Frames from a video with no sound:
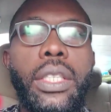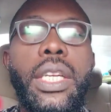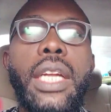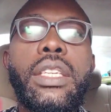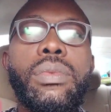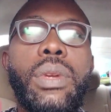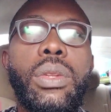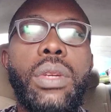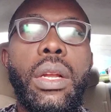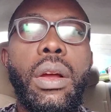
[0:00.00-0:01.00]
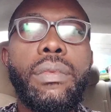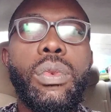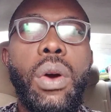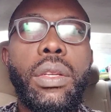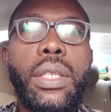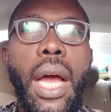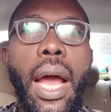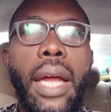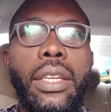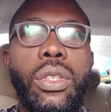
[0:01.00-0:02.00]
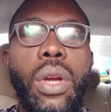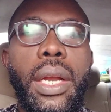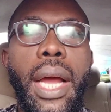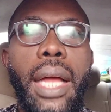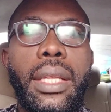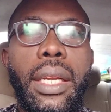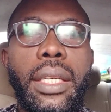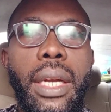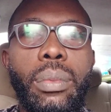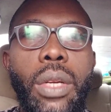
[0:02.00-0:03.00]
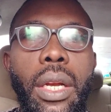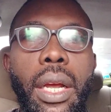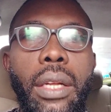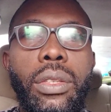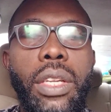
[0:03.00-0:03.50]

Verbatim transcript: Share this video to your loved ones and join our Telegram channel.